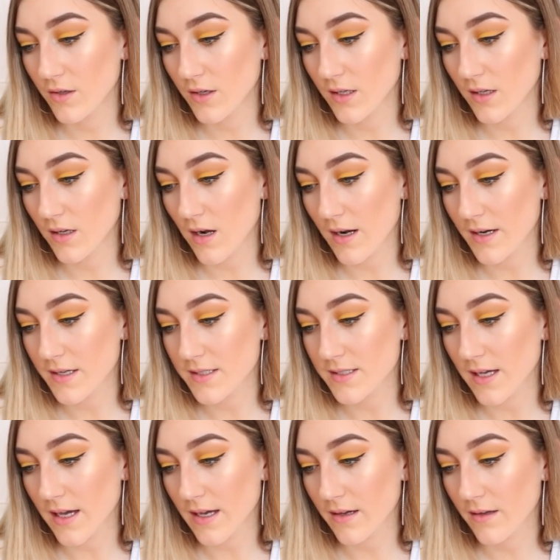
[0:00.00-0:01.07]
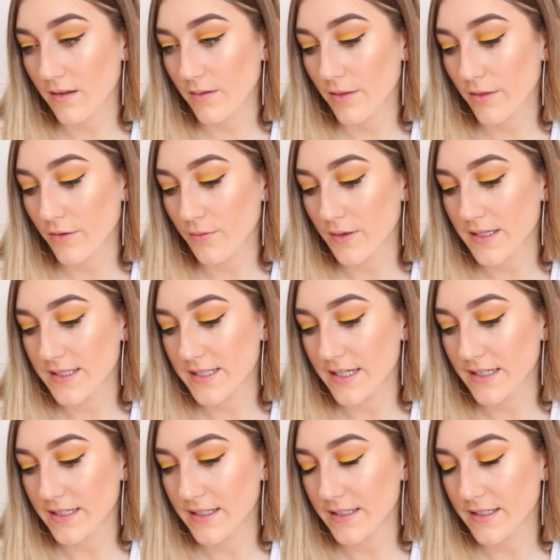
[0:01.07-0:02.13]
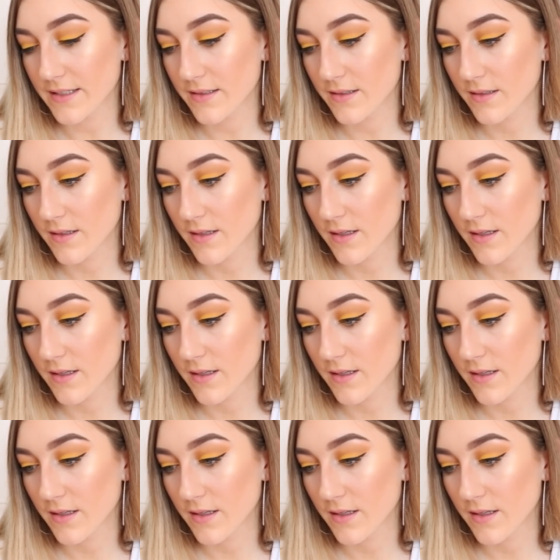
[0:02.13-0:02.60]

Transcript: you can kind of just like 3D it.